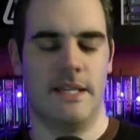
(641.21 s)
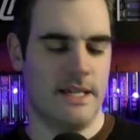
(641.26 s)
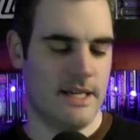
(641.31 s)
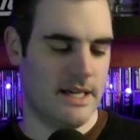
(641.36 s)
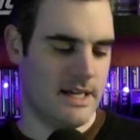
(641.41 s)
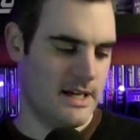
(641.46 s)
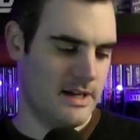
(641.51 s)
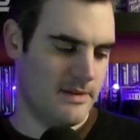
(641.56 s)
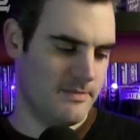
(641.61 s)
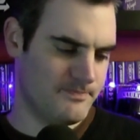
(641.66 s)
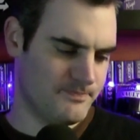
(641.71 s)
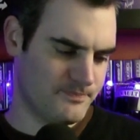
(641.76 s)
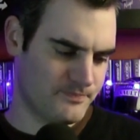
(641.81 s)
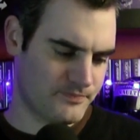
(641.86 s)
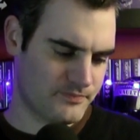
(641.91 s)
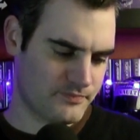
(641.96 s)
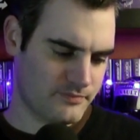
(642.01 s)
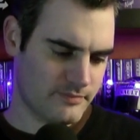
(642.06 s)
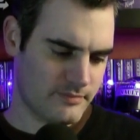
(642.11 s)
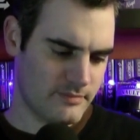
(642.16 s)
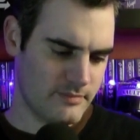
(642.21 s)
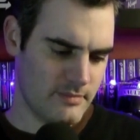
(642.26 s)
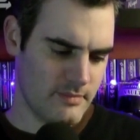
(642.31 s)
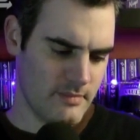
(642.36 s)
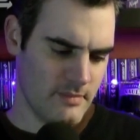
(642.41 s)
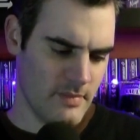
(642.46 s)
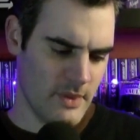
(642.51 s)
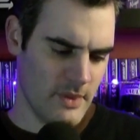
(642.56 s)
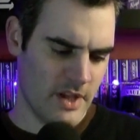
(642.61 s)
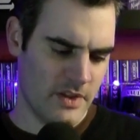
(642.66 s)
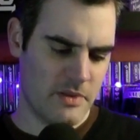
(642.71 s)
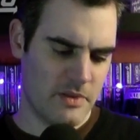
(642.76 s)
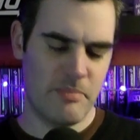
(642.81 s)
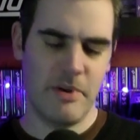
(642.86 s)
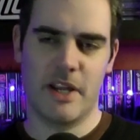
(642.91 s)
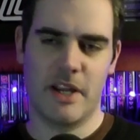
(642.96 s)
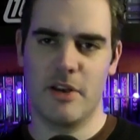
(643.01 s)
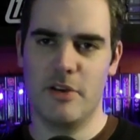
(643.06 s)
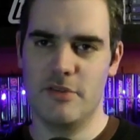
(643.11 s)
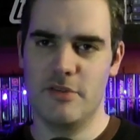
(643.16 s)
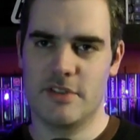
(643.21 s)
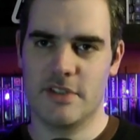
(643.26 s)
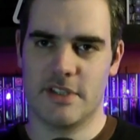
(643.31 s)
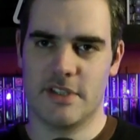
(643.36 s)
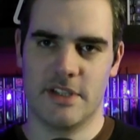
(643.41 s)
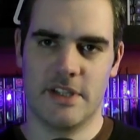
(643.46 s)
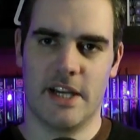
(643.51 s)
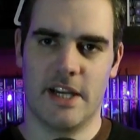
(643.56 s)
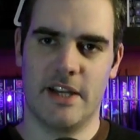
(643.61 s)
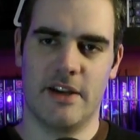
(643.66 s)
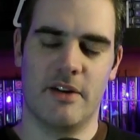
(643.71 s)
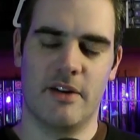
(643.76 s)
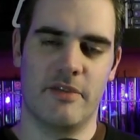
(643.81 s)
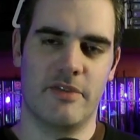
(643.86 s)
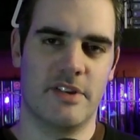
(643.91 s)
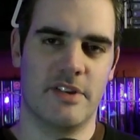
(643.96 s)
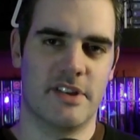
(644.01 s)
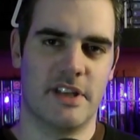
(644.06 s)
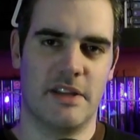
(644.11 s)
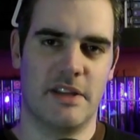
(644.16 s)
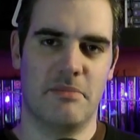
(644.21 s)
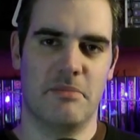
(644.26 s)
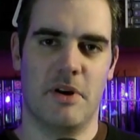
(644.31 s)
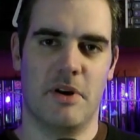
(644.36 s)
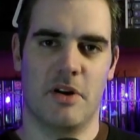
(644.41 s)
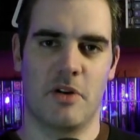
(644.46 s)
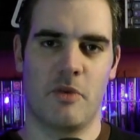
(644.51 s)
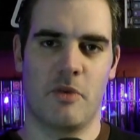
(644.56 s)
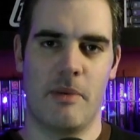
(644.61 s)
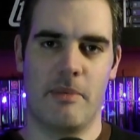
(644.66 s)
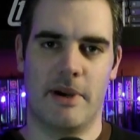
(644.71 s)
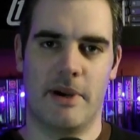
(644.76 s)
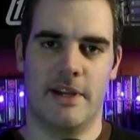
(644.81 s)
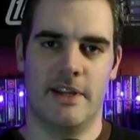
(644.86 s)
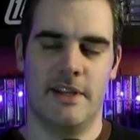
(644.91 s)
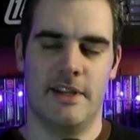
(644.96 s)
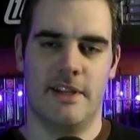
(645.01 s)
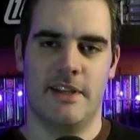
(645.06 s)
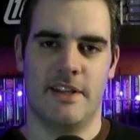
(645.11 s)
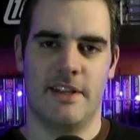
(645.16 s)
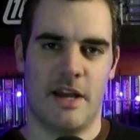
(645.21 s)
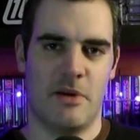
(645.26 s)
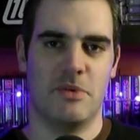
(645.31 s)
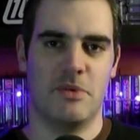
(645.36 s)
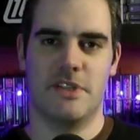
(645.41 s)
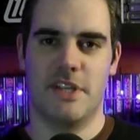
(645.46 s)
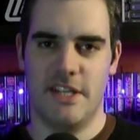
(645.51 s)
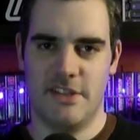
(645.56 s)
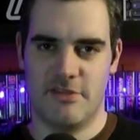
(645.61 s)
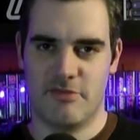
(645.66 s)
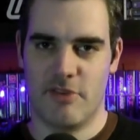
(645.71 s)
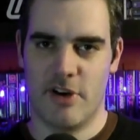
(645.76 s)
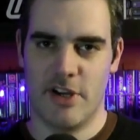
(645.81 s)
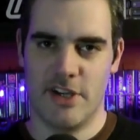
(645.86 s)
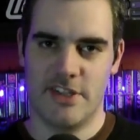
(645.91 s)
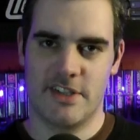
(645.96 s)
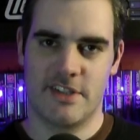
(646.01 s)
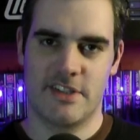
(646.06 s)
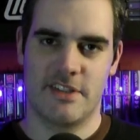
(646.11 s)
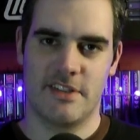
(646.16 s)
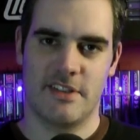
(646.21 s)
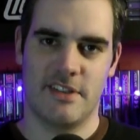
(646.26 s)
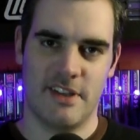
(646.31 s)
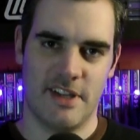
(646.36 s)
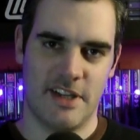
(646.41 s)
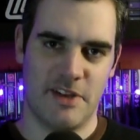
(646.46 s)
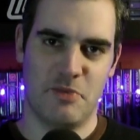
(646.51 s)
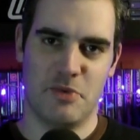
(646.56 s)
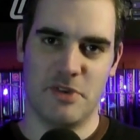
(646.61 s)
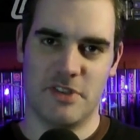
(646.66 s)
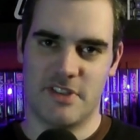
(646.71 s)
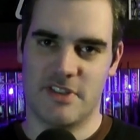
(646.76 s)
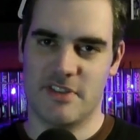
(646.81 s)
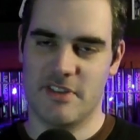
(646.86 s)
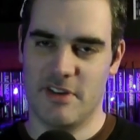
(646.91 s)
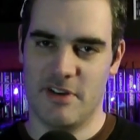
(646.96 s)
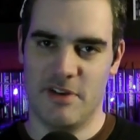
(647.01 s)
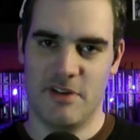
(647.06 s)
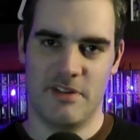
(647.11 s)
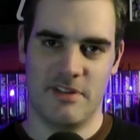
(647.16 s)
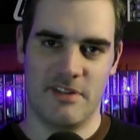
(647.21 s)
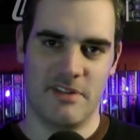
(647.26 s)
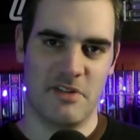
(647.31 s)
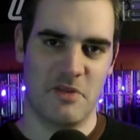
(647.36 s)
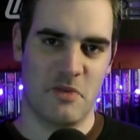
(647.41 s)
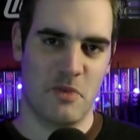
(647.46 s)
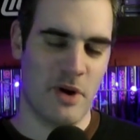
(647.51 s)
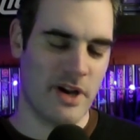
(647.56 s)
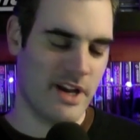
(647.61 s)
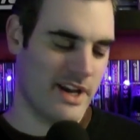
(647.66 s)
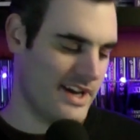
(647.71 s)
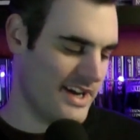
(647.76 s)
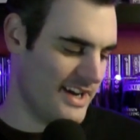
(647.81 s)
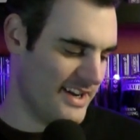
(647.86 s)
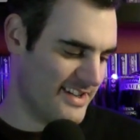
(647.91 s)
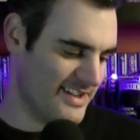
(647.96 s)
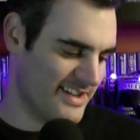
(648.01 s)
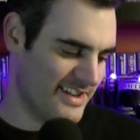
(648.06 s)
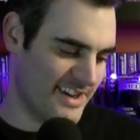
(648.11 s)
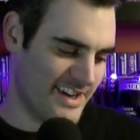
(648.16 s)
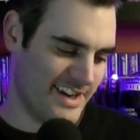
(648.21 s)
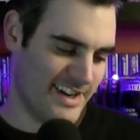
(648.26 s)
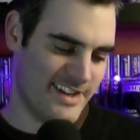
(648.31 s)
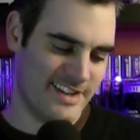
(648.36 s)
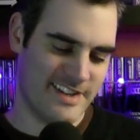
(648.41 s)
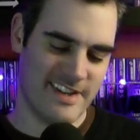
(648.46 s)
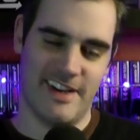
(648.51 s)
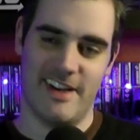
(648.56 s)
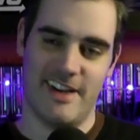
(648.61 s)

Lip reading: The big loser today, obviously, Mark Webber. That was his race. He was way ahead and